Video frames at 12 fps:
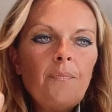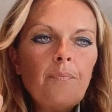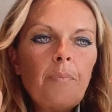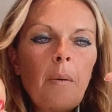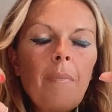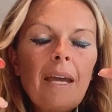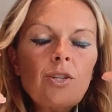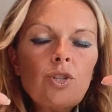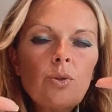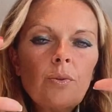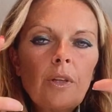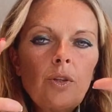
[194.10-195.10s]
But make
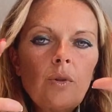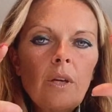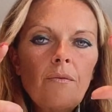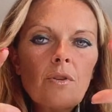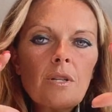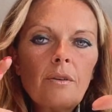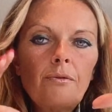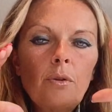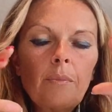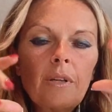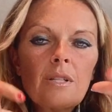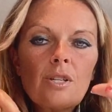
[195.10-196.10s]
sure that you give yourself room,
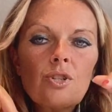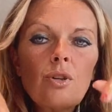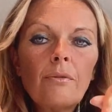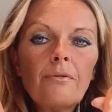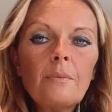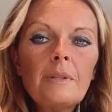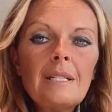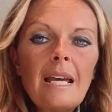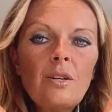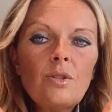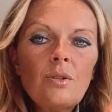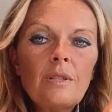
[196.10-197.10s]
because it's not from the day
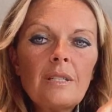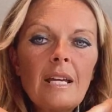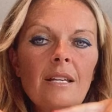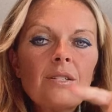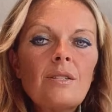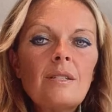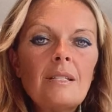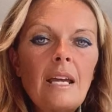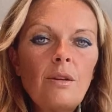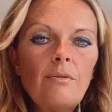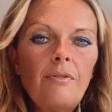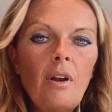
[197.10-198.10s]
you do the test to the day
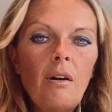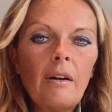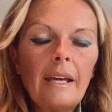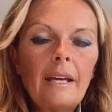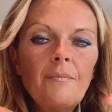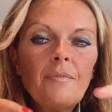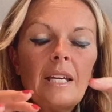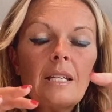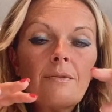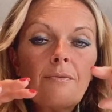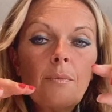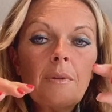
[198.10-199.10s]
you fly. It's
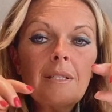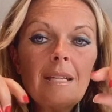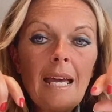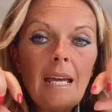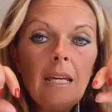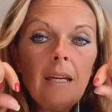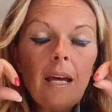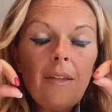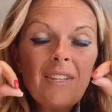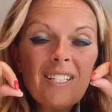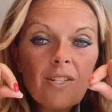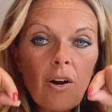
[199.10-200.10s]
from the day and
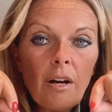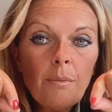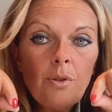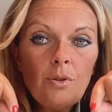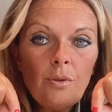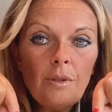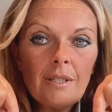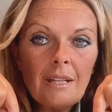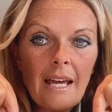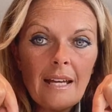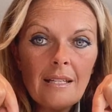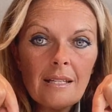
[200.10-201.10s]
the time you do the
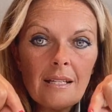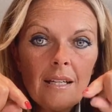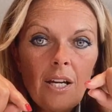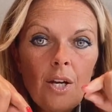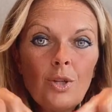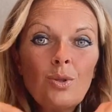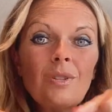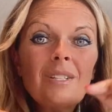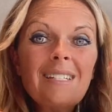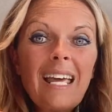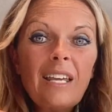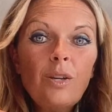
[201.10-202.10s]
test to the
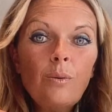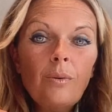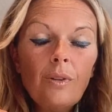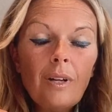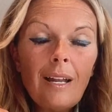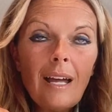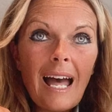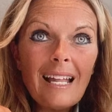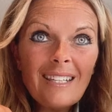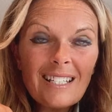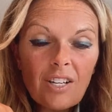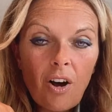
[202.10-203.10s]
day and
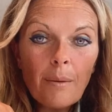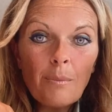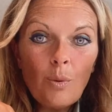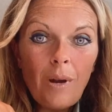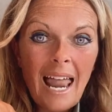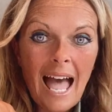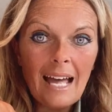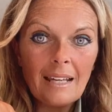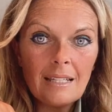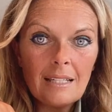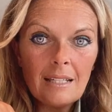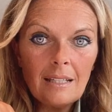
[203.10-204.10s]
the time you land.